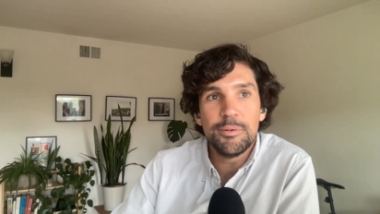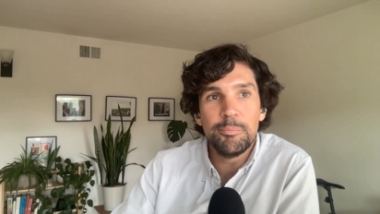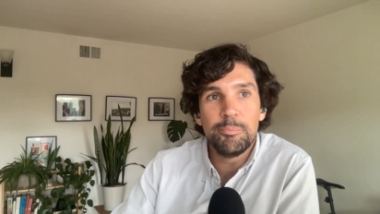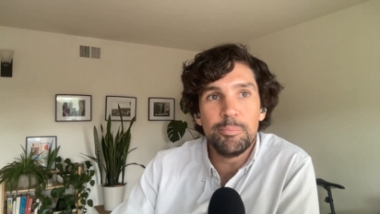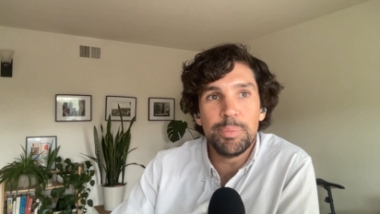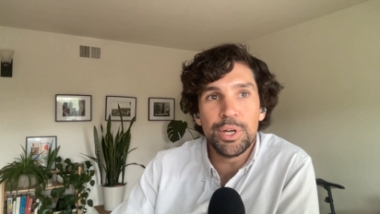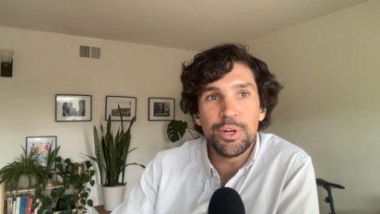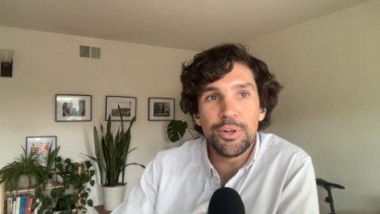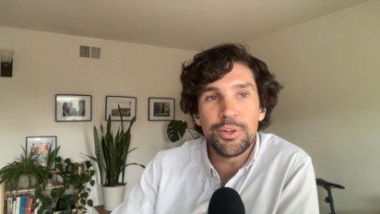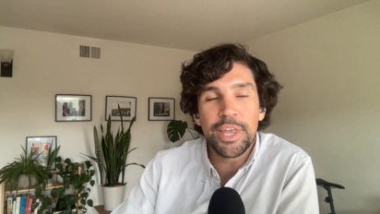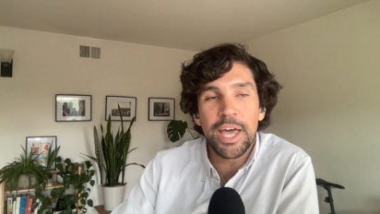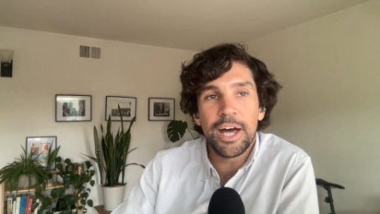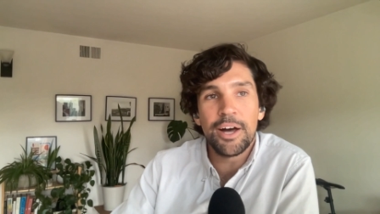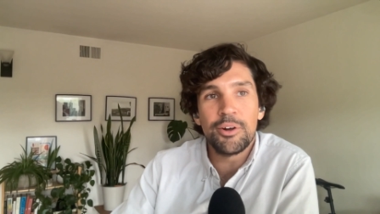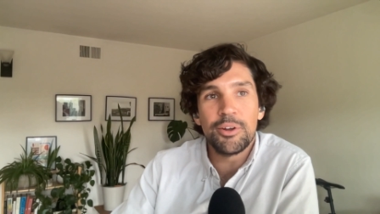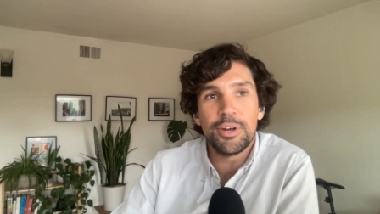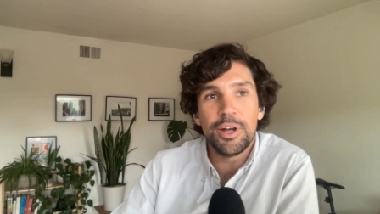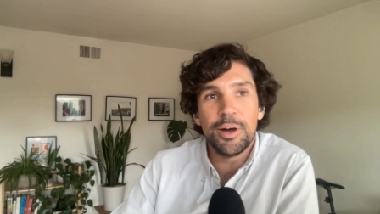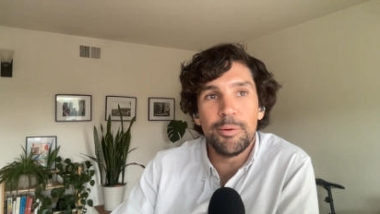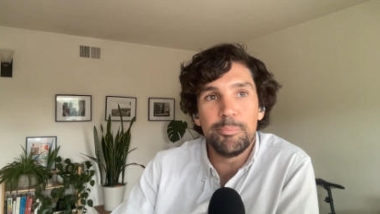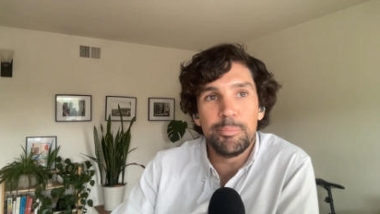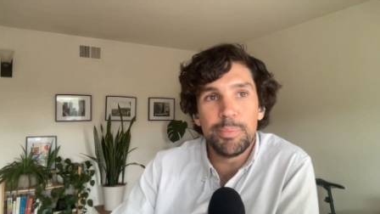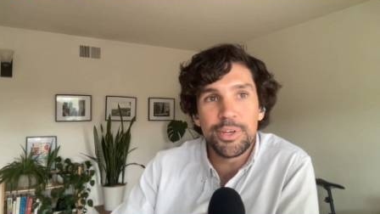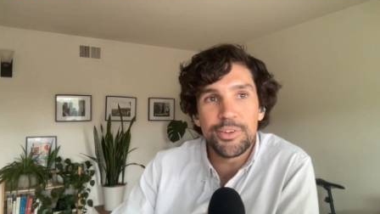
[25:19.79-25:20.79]
build out
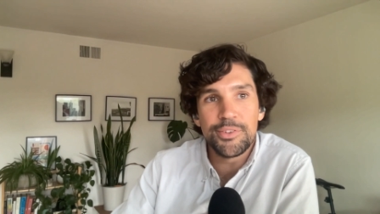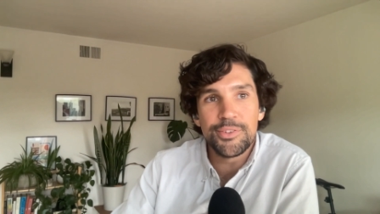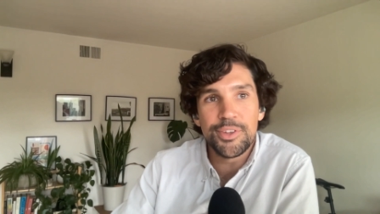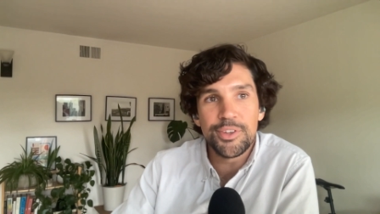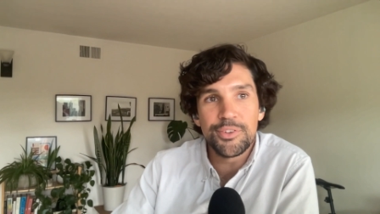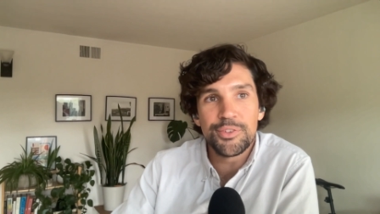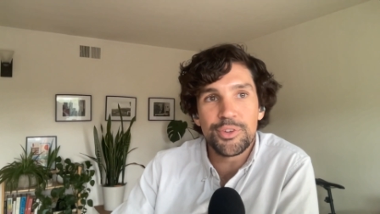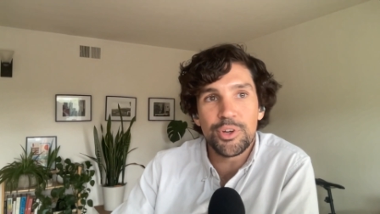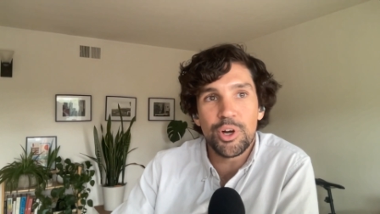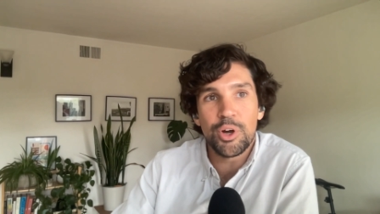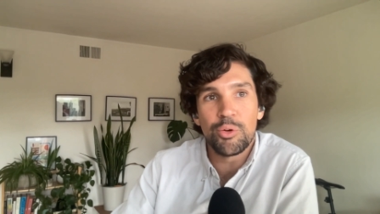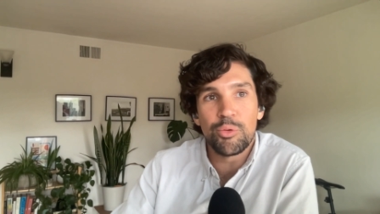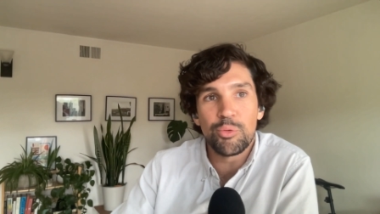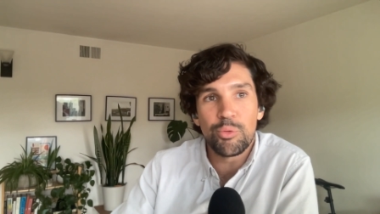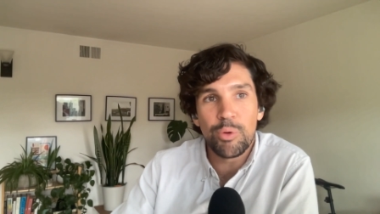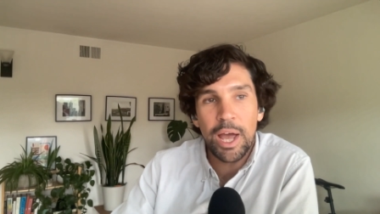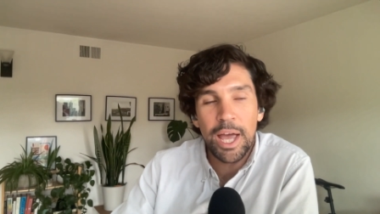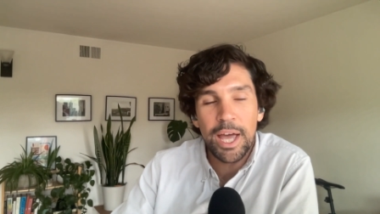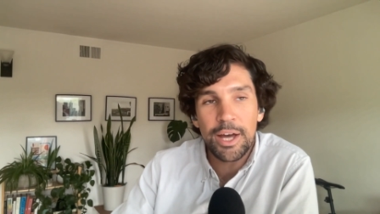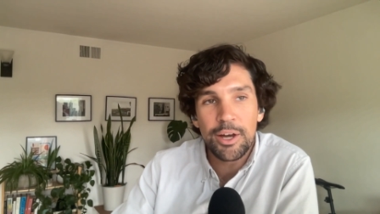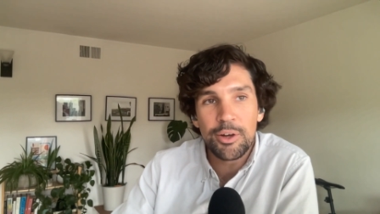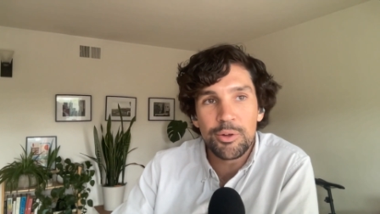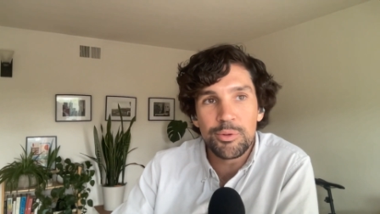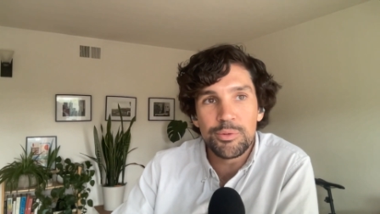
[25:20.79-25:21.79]
a business
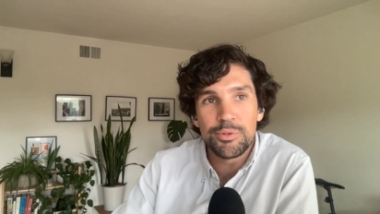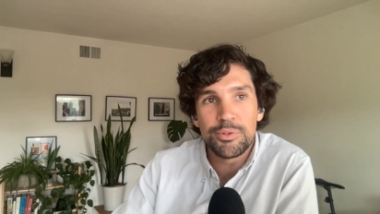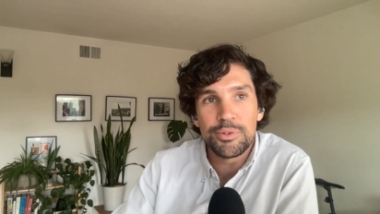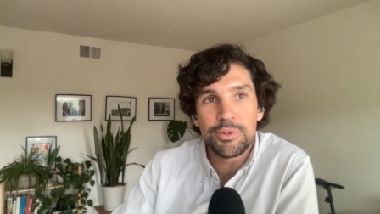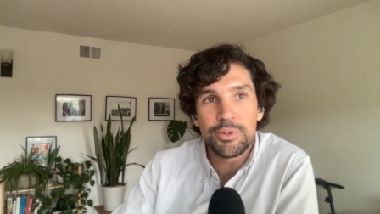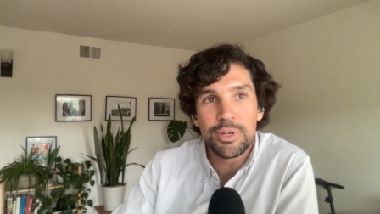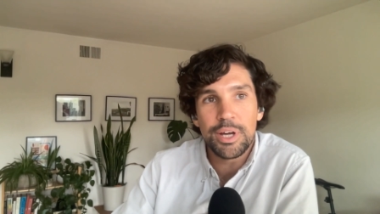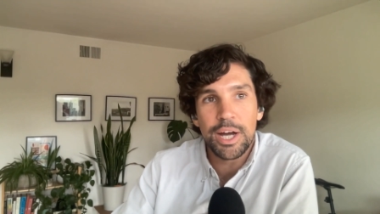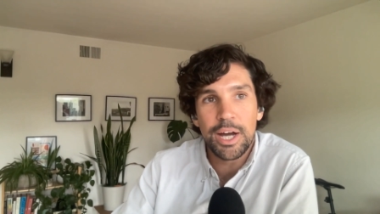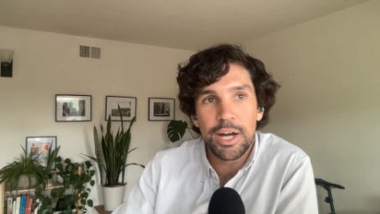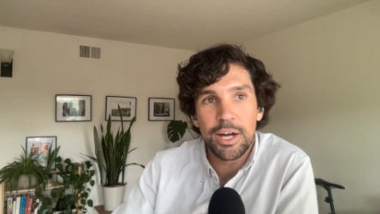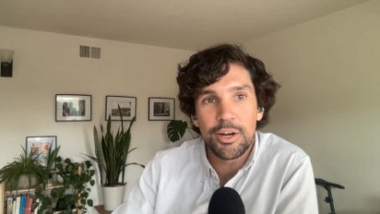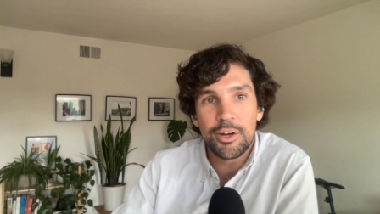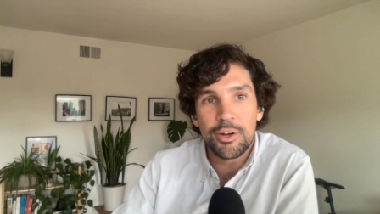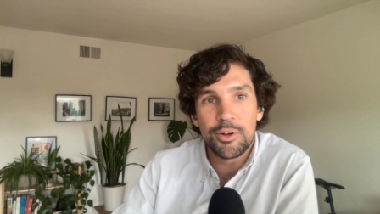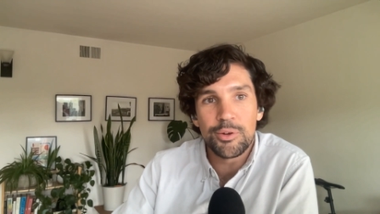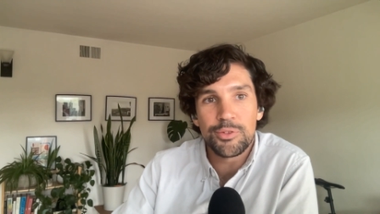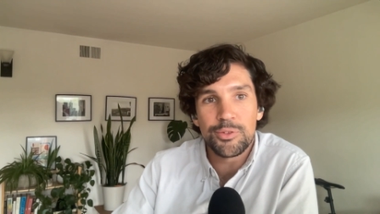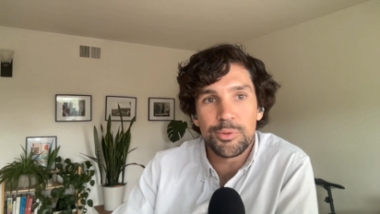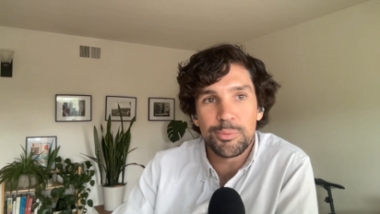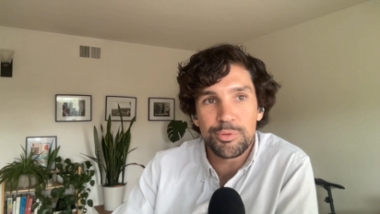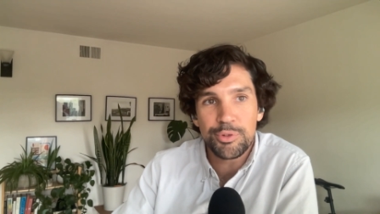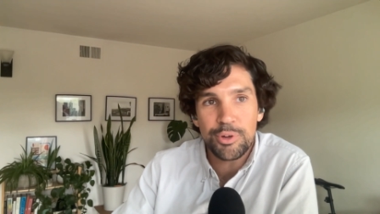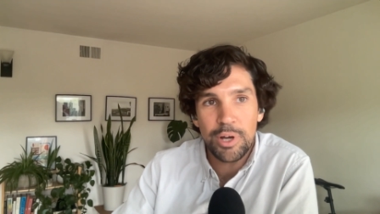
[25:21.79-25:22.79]
around our
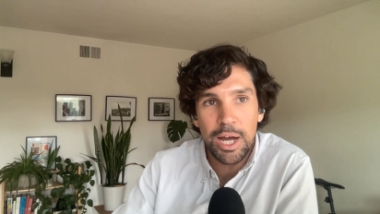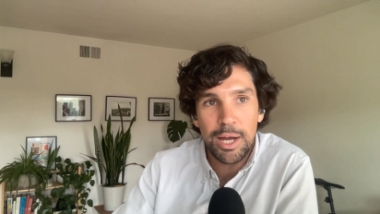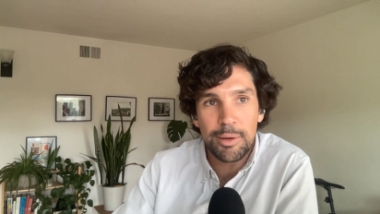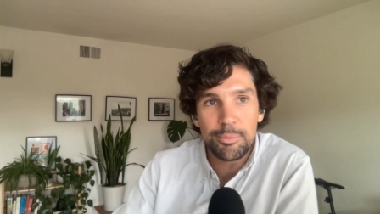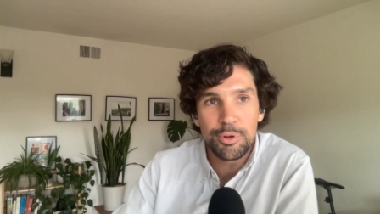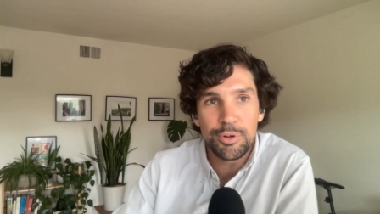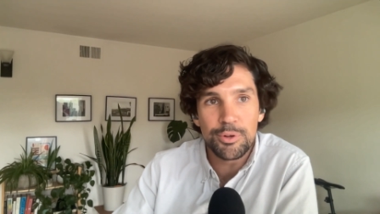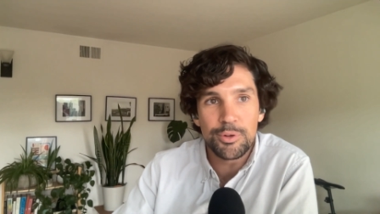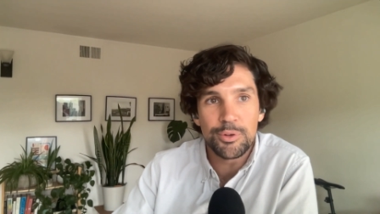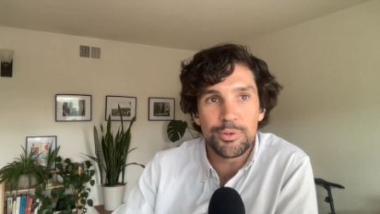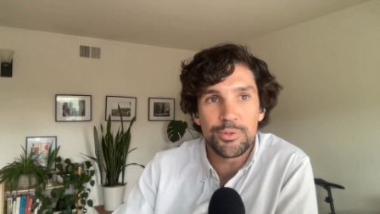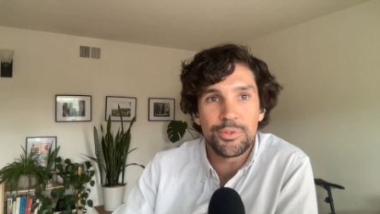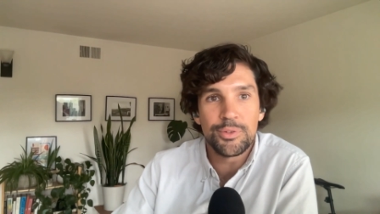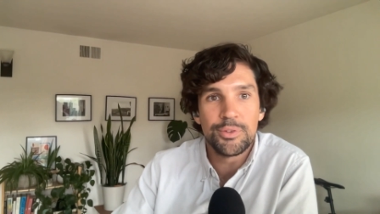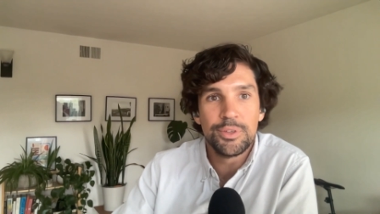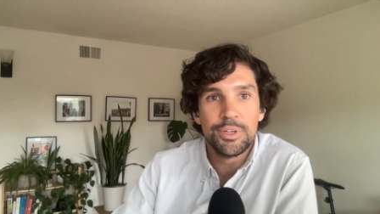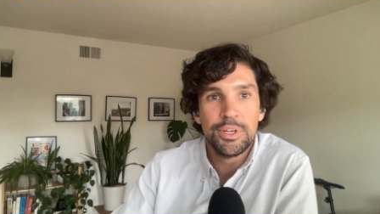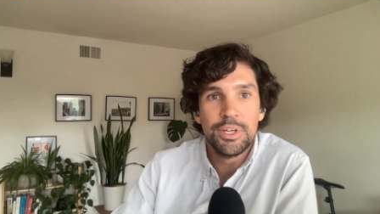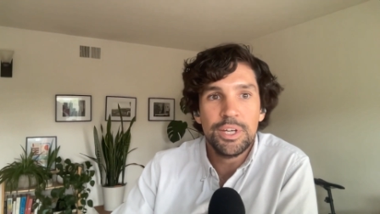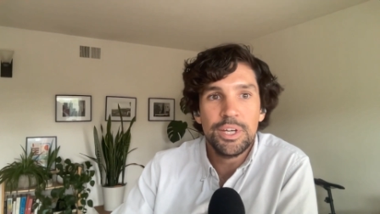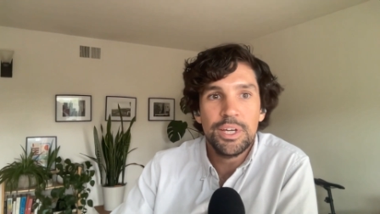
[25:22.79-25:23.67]
subscribers